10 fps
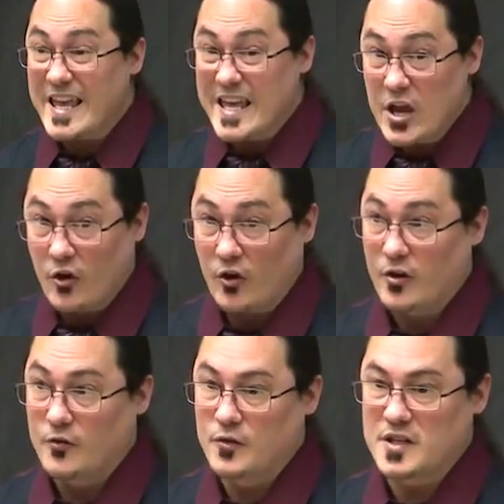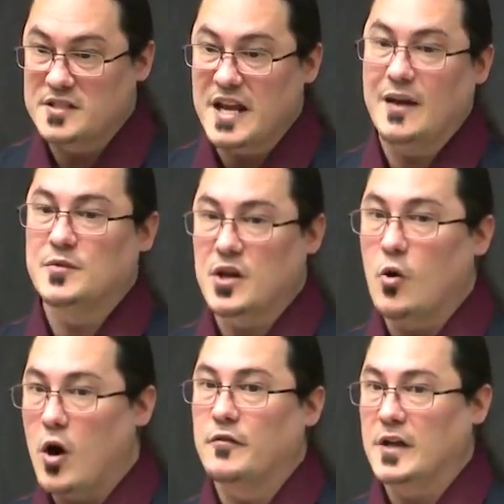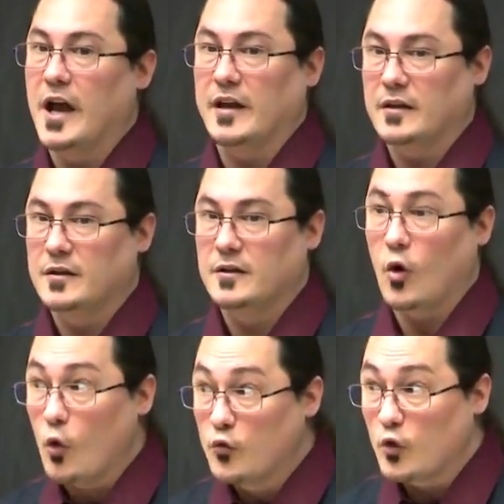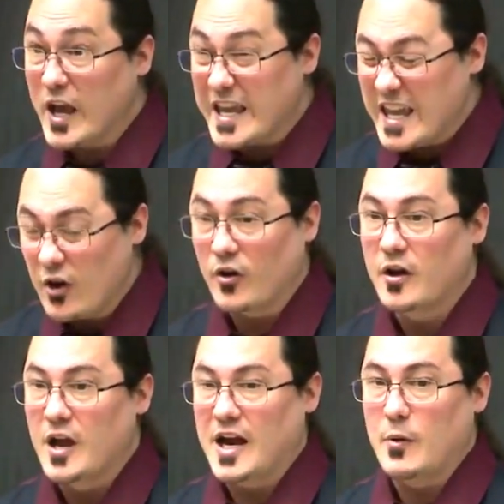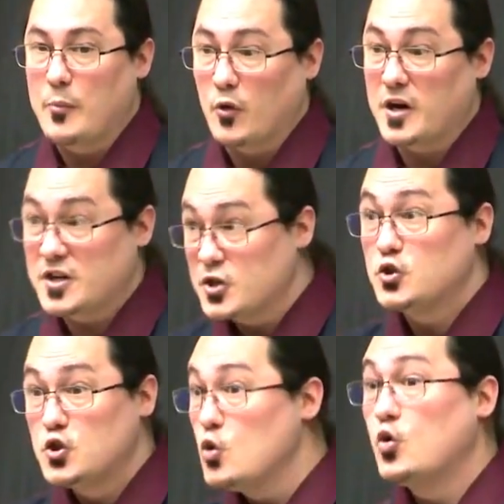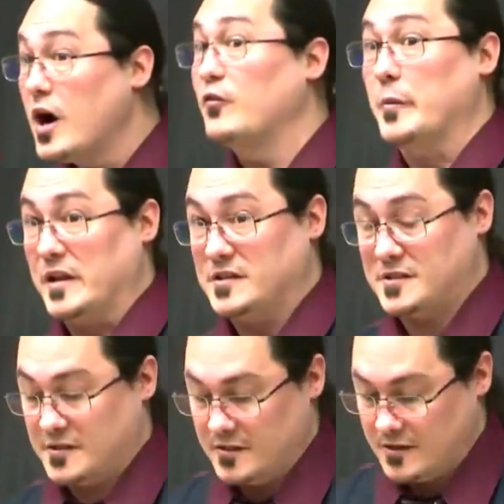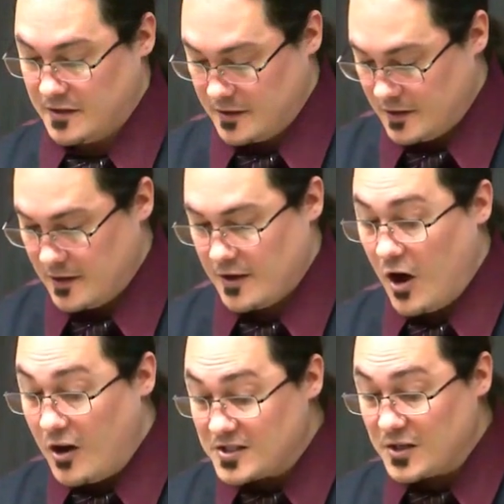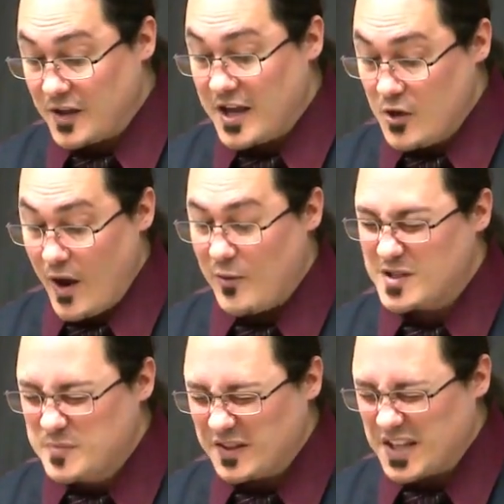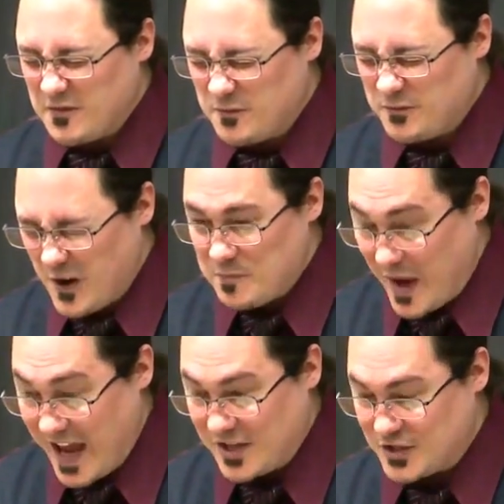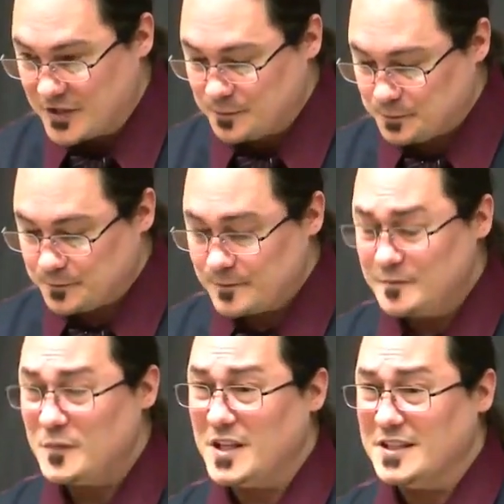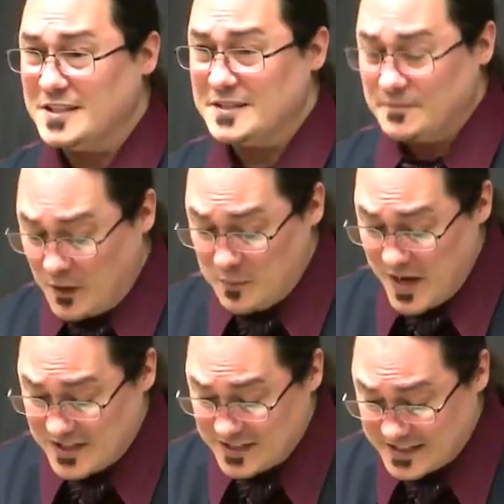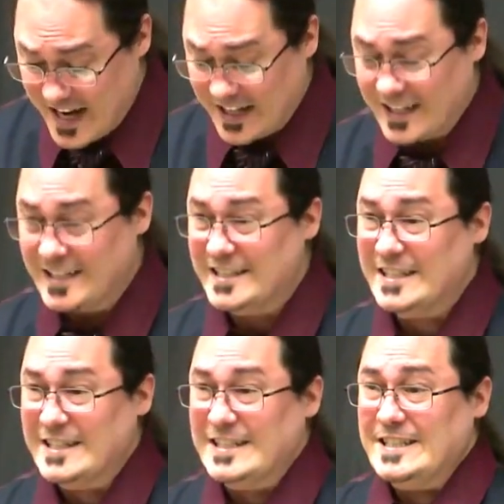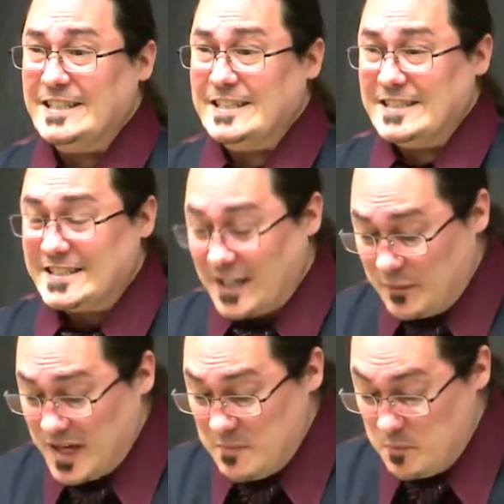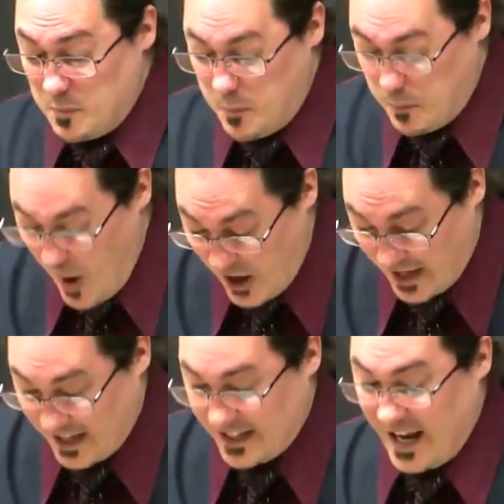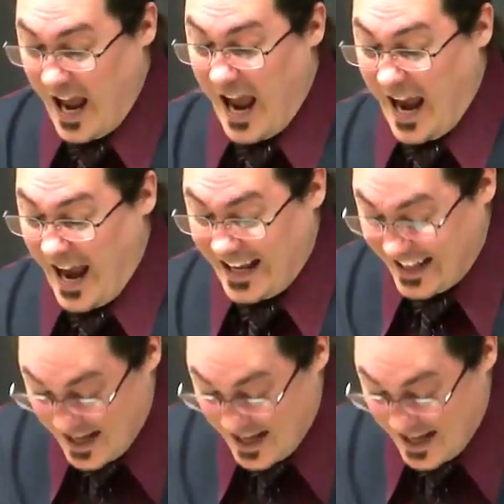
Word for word: year for this dam to go offline. Over a year, and I reported it to two governments. Also, that UI was built in FrontPage. Front page on SCADA. Somebody bought it and